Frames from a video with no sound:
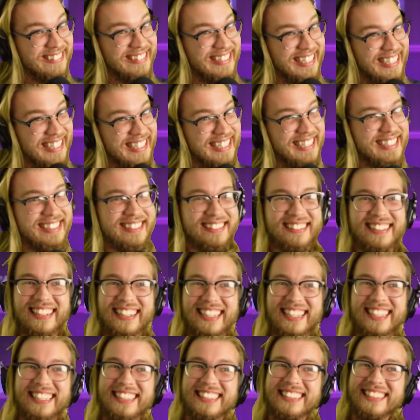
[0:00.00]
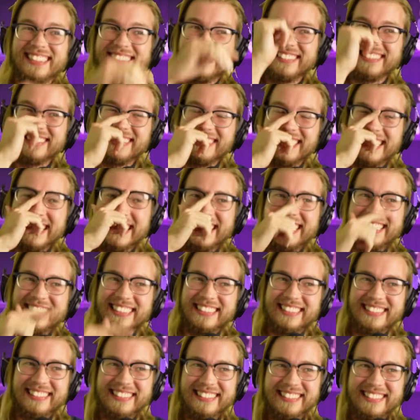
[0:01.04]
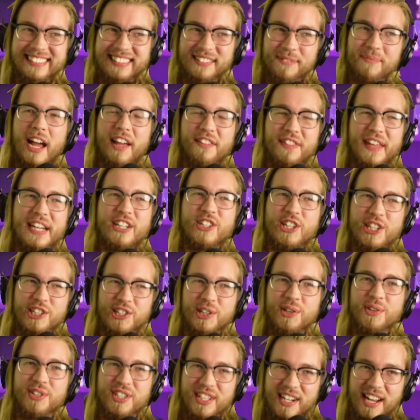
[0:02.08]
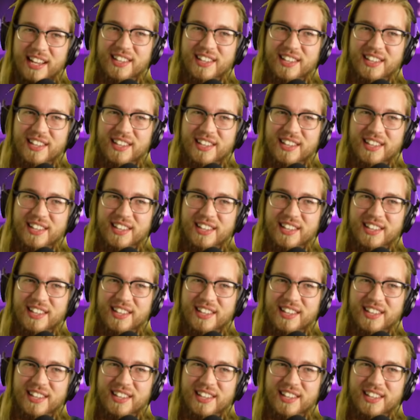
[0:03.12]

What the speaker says: Right? A little dicey. I think she's losing